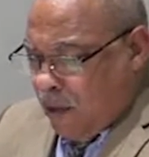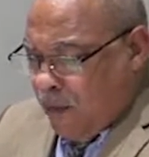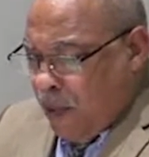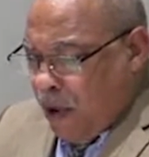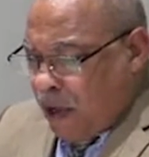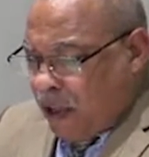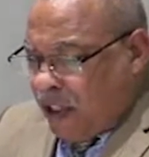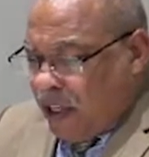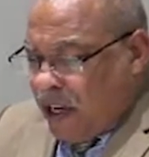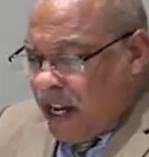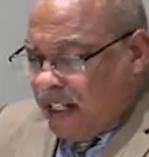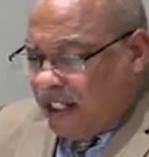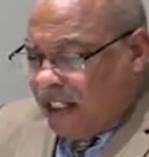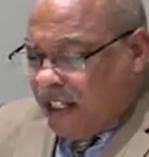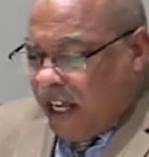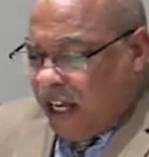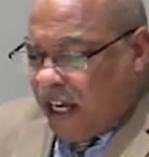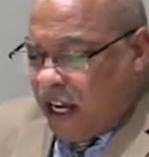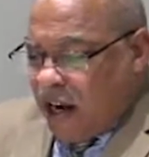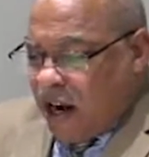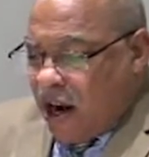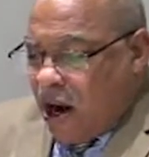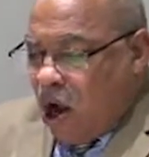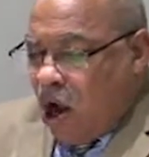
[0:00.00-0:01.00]
The person that's
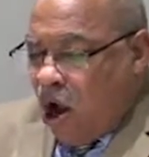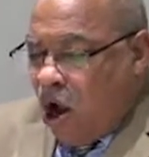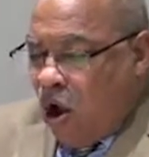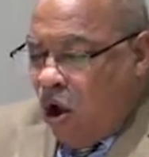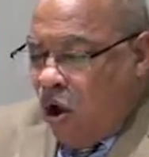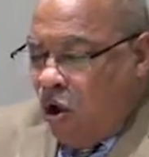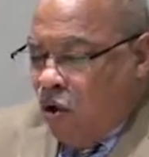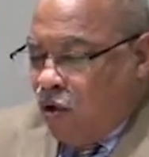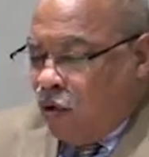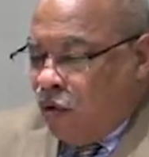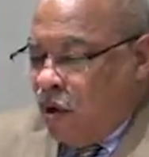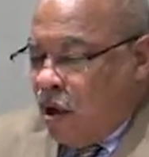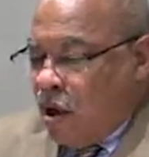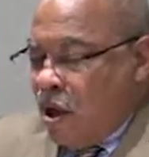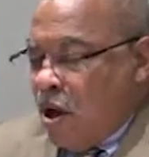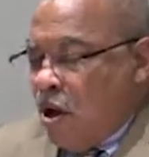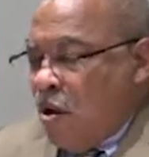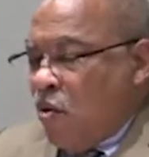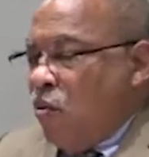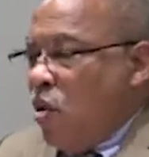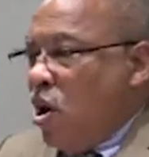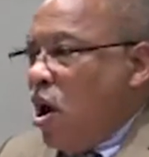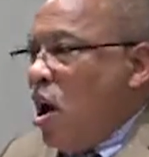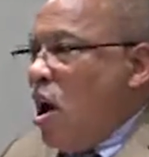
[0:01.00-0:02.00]
seeking their own
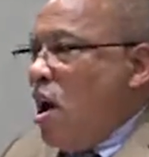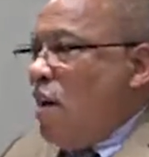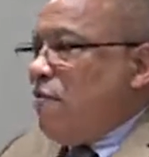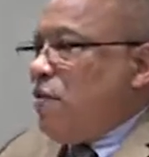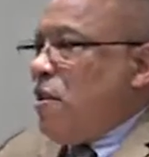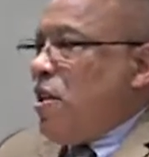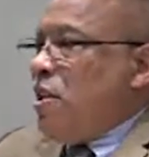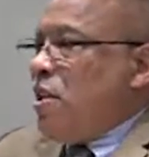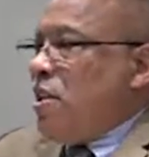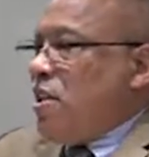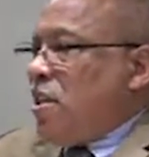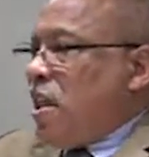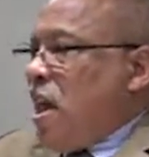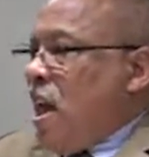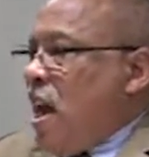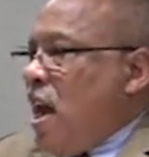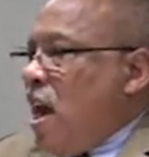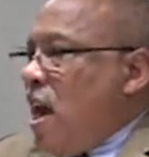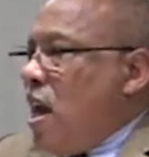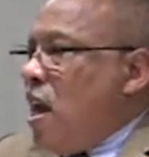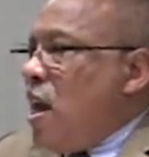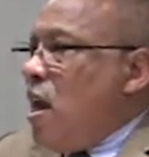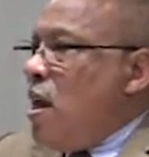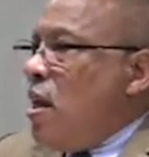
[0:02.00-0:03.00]
will often
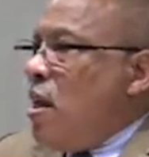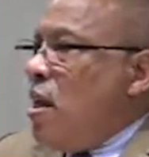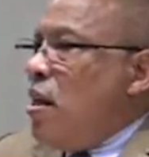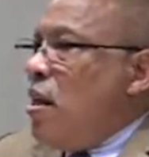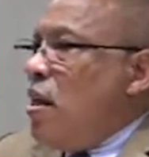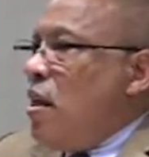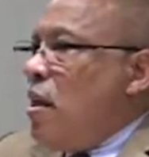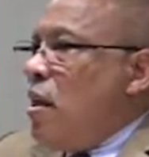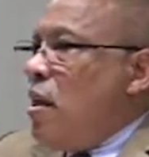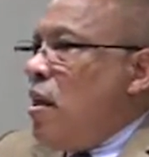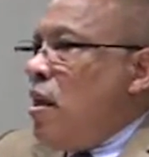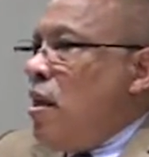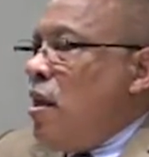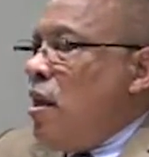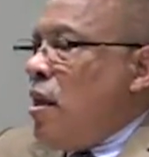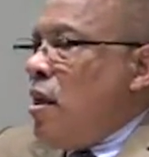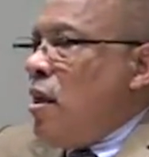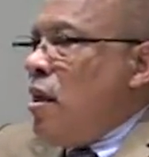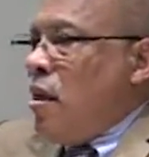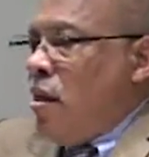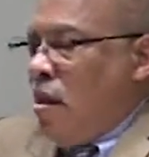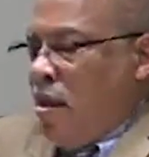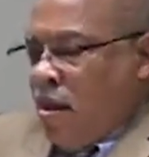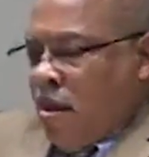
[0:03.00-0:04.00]
say
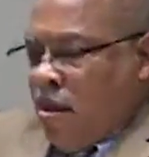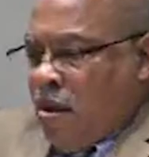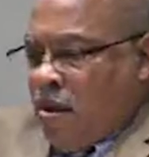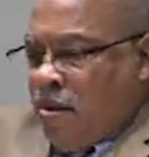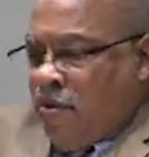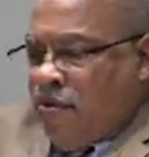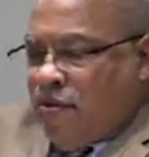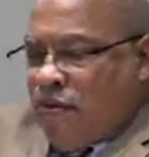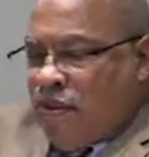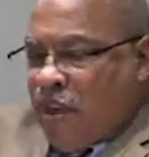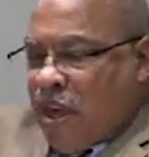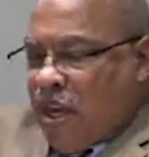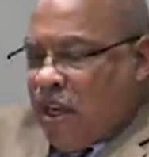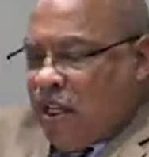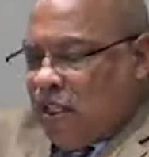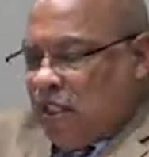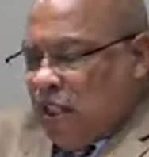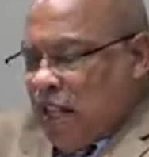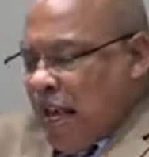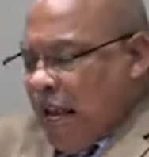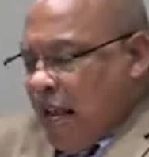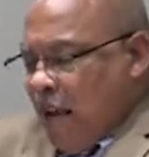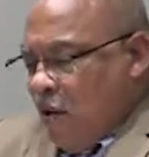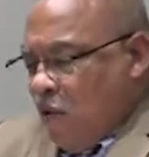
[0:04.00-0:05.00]

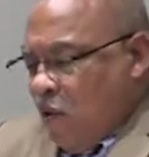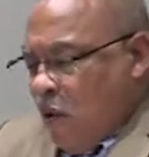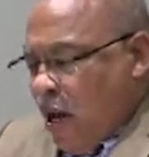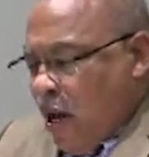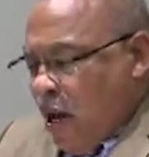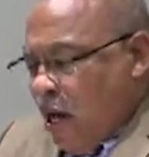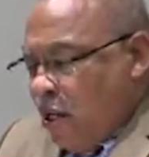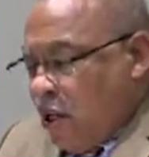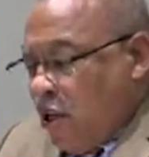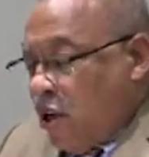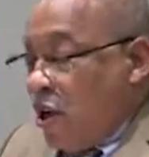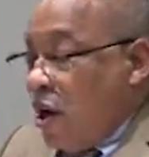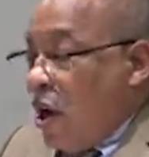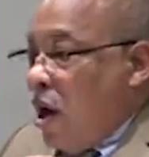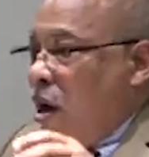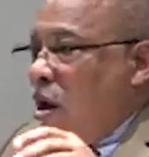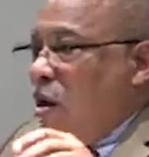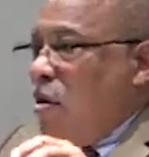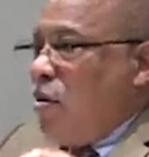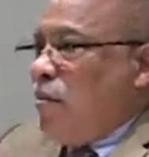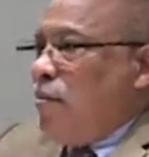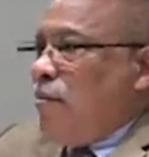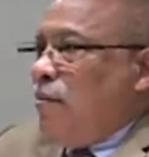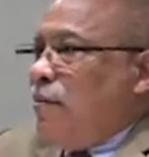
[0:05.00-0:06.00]
things like, well, you
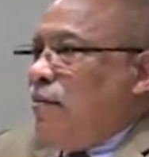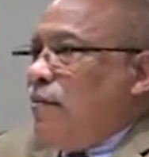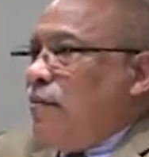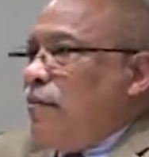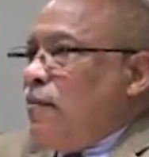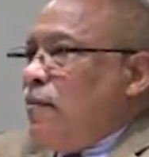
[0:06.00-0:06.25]
know,